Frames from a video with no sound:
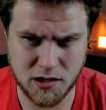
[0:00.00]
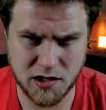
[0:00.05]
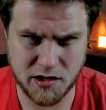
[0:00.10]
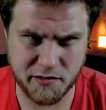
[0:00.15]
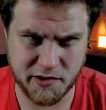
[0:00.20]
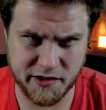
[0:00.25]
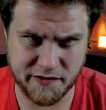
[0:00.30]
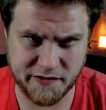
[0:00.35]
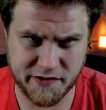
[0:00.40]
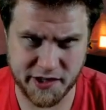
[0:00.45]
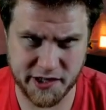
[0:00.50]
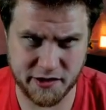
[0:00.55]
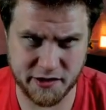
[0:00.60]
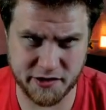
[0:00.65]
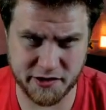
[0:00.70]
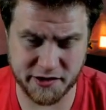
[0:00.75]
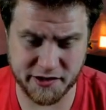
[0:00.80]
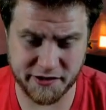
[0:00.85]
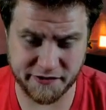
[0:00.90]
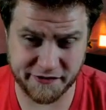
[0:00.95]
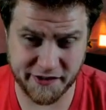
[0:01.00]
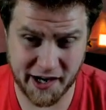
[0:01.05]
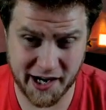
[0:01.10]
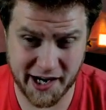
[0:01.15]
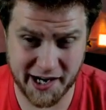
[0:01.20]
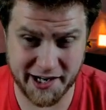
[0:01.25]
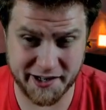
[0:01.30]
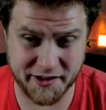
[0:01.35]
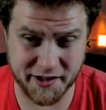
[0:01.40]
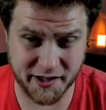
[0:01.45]
If they go to
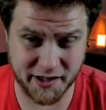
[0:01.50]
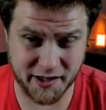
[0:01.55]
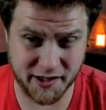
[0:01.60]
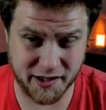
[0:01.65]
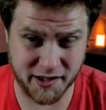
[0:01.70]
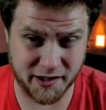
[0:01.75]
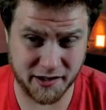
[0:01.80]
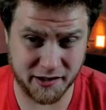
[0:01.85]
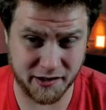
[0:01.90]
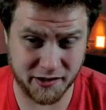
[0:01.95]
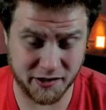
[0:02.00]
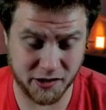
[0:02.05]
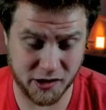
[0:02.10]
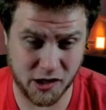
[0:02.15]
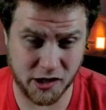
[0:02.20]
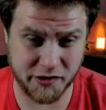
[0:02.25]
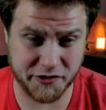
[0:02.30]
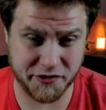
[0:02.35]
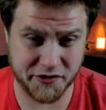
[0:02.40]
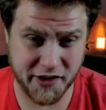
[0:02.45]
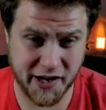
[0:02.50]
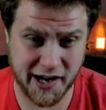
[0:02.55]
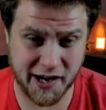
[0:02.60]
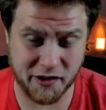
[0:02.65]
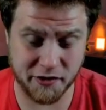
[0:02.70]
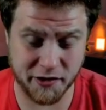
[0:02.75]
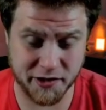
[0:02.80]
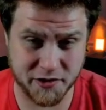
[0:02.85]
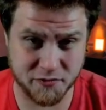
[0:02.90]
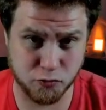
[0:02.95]
divide the Lolth
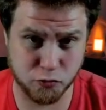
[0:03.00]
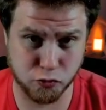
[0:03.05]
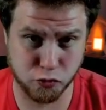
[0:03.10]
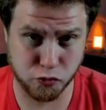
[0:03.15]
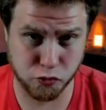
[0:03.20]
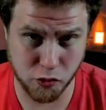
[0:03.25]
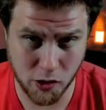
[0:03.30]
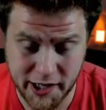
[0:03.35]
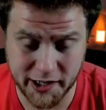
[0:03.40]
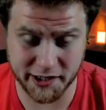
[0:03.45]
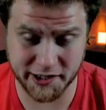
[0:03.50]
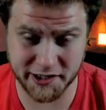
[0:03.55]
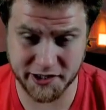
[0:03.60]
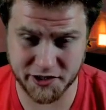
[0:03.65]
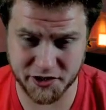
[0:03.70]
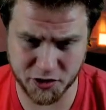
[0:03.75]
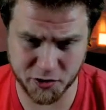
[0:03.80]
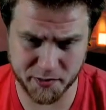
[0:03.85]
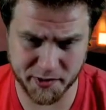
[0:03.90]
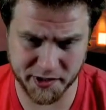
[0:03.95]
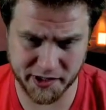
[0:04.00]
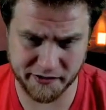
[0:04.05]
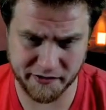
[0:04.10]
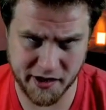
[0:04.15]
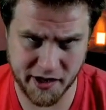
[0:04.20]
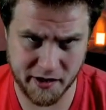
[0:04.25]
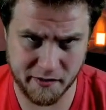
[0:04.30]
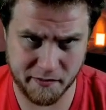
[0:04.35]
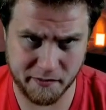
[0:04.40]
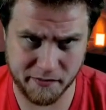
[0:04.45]
now, it's really stupid of
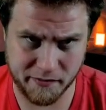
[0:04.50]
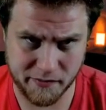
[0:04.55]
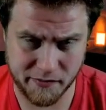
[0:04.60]
them.